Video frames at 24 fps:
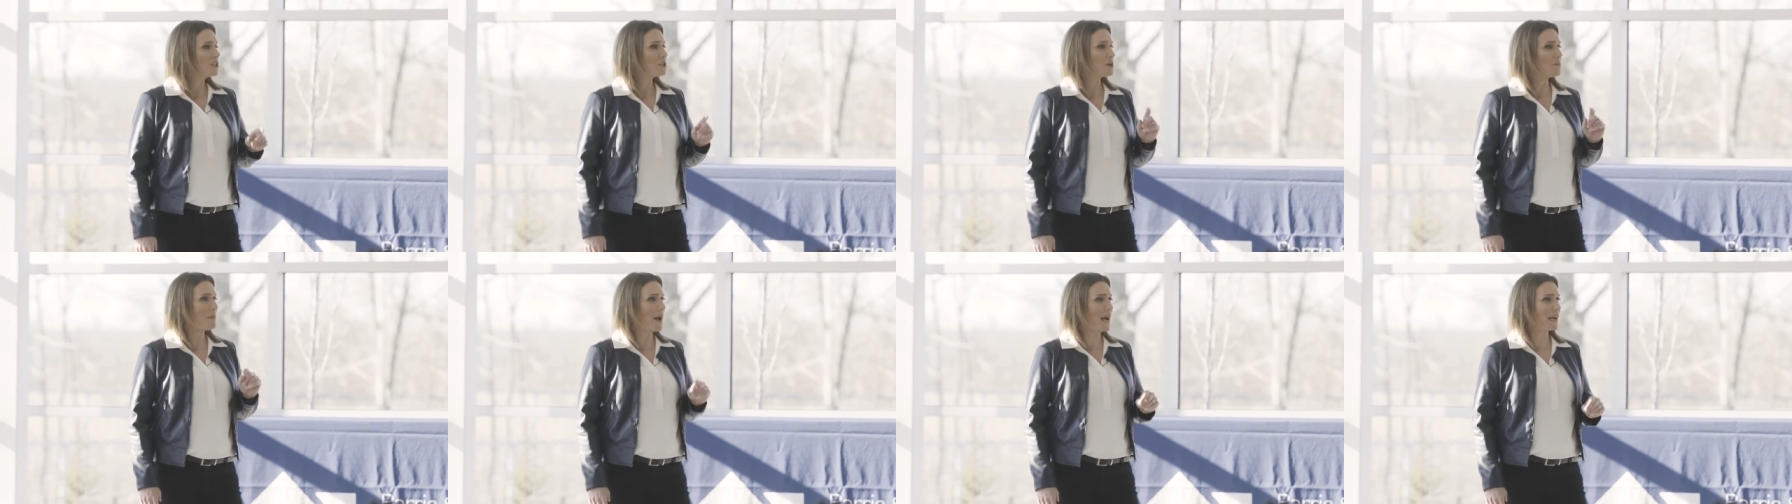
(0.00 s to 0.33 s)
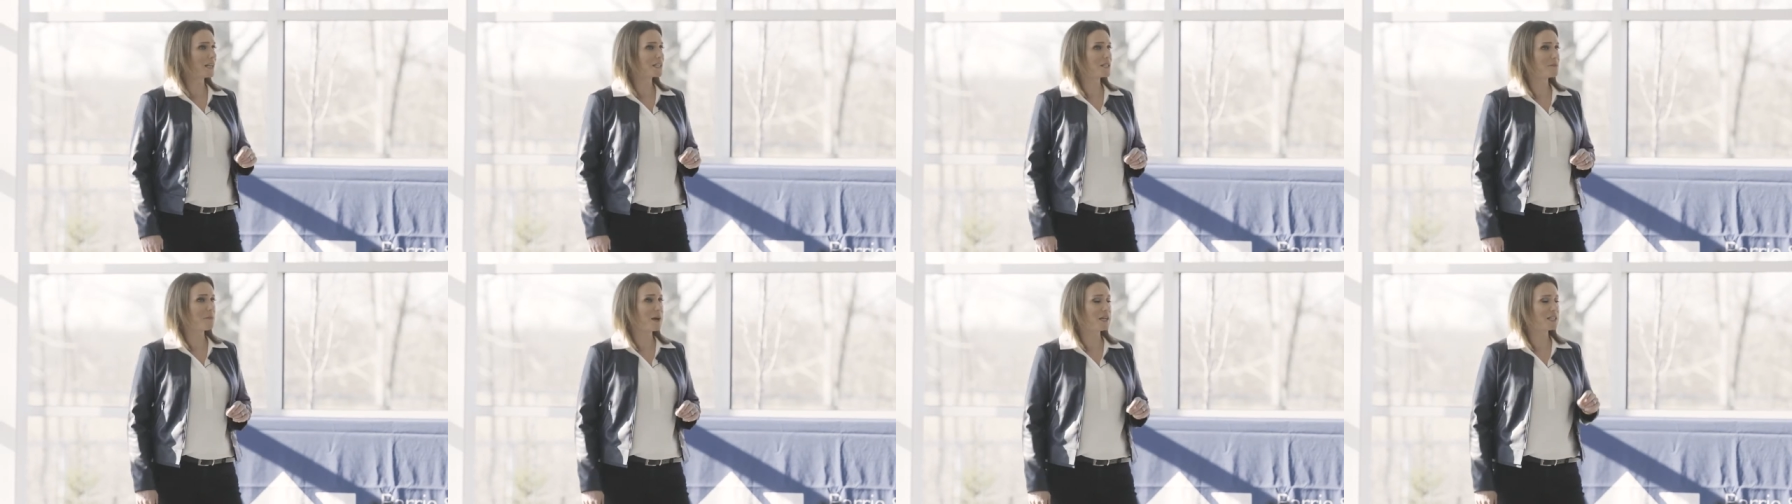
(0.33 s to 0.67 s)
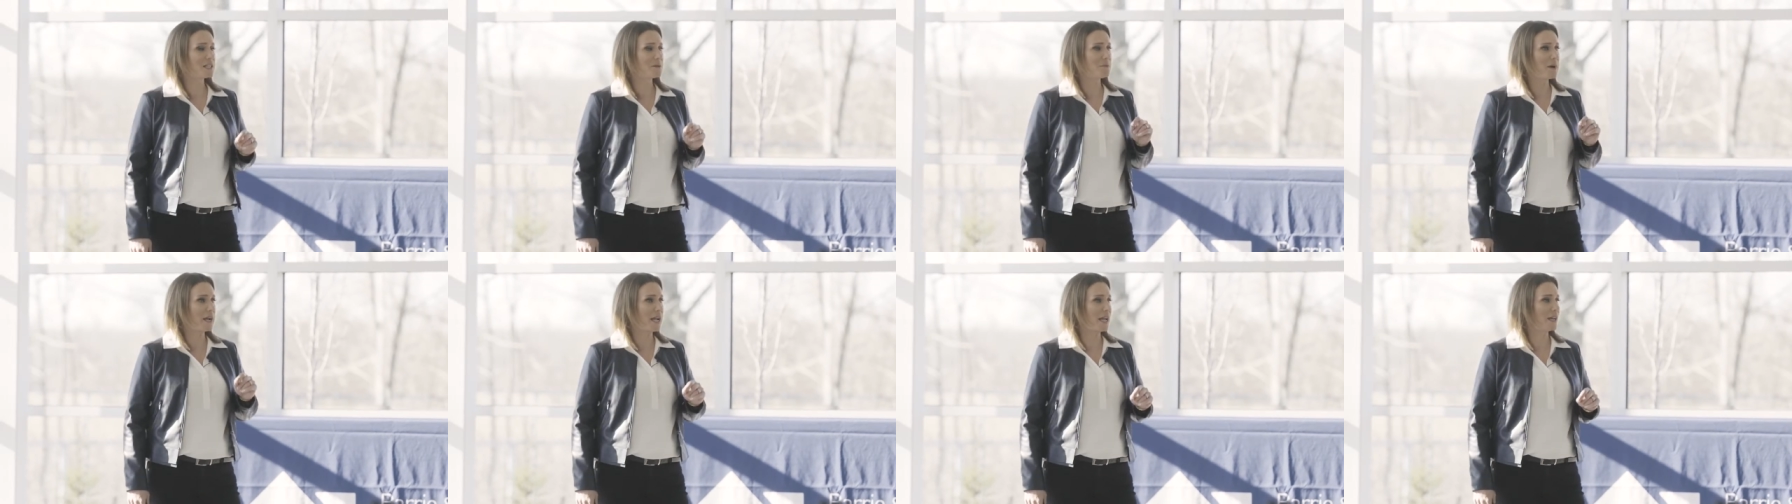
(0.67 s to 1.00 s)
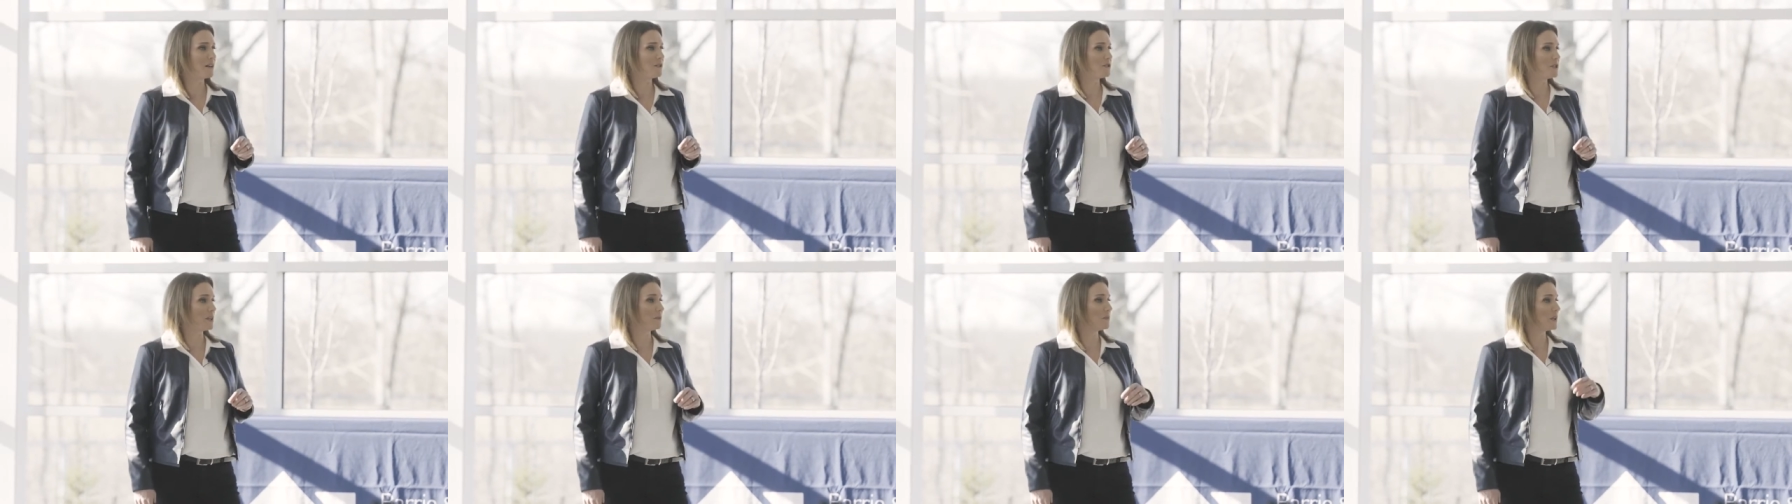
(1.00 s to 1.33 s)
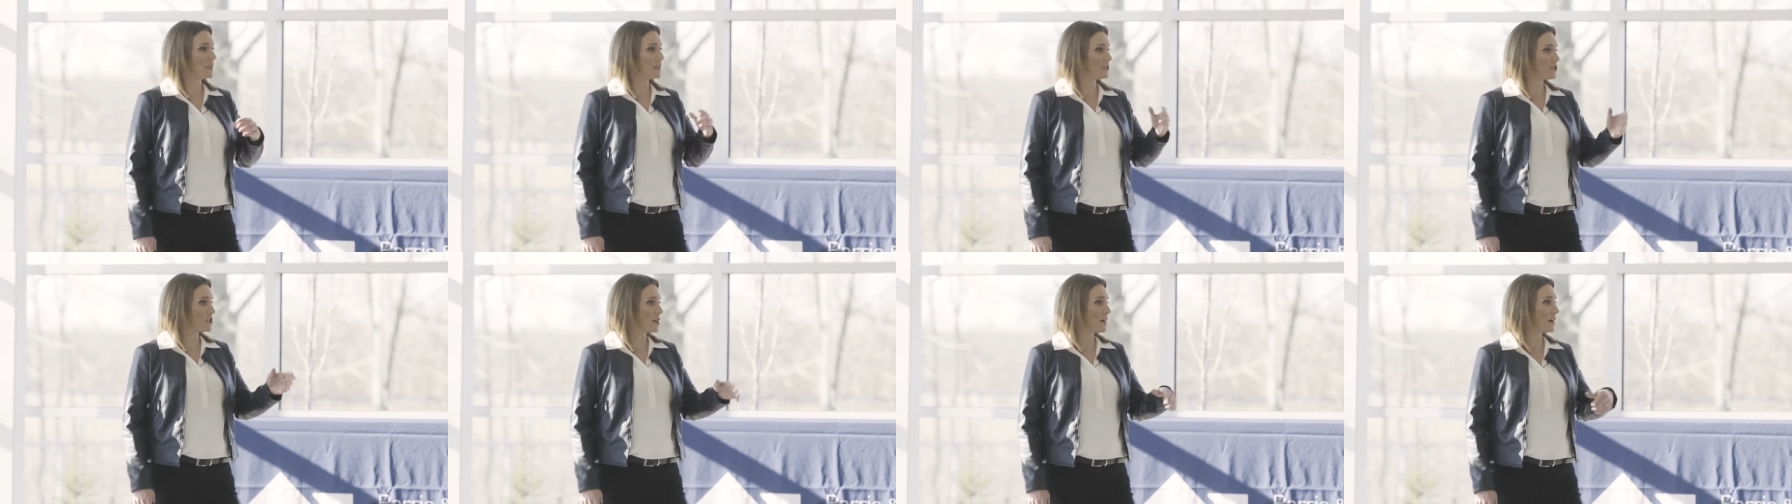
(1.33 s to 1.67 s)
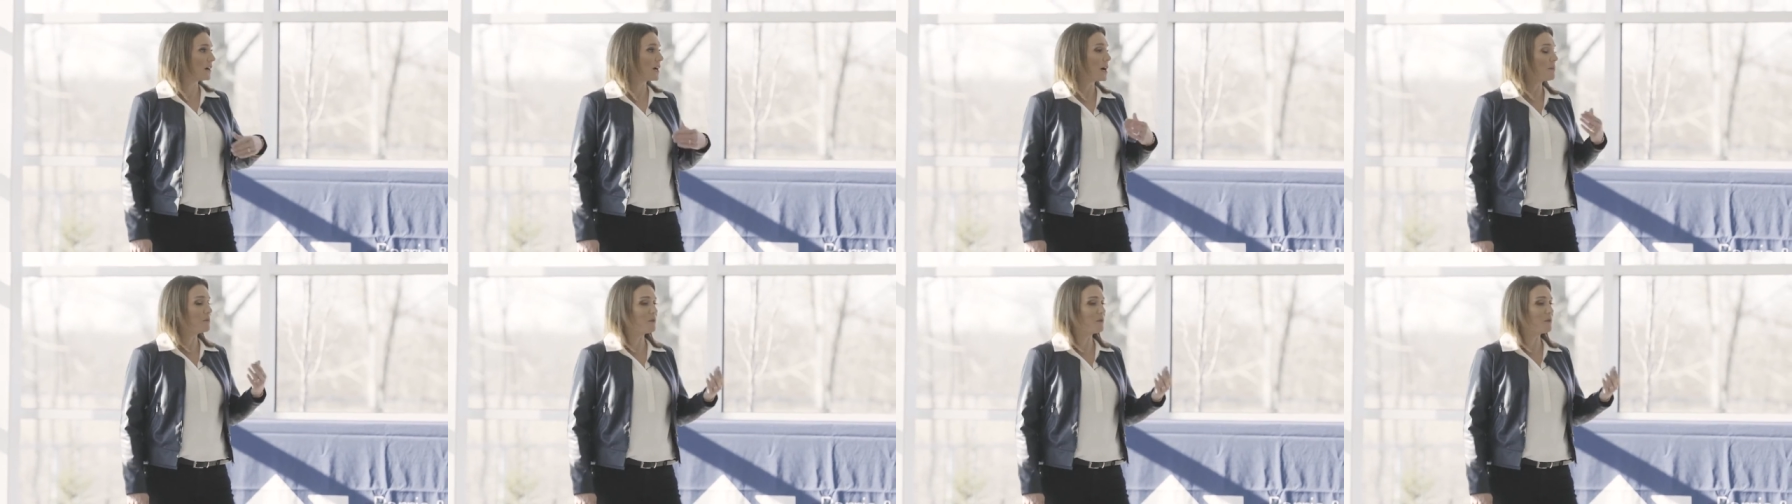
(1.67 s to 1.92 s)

So maximizing my energy. I'm going to share